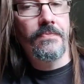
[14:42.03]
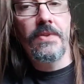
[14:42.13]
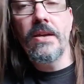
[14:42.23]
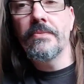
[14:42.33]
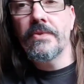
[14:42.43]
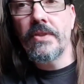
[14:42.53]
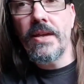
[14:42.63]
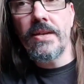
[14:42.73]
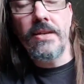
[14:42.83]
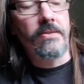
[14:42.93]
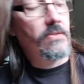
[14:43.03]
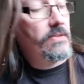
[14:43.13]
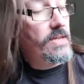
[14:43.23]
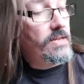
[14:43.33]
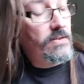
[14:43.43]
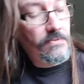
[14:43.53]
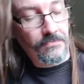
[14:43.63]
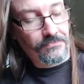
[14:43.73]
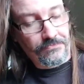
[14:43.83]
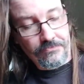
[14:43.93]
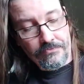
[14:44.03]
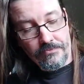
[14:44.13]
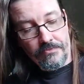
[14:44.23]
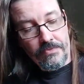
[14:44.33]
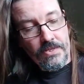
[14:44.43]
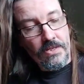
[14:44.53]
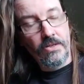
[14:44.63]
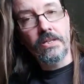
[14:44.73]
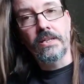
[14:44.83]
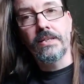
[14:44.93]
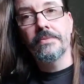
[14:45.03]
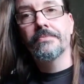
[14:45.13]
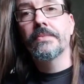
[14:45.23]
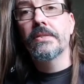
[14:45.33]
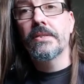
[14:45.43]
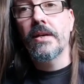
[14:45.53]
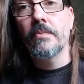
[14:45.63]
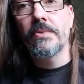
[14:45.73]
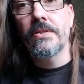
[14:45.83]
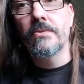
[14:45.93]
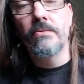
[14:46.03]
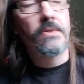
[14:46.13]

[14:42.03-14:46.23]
Yeah, so that is, I think, looking at it, setup is all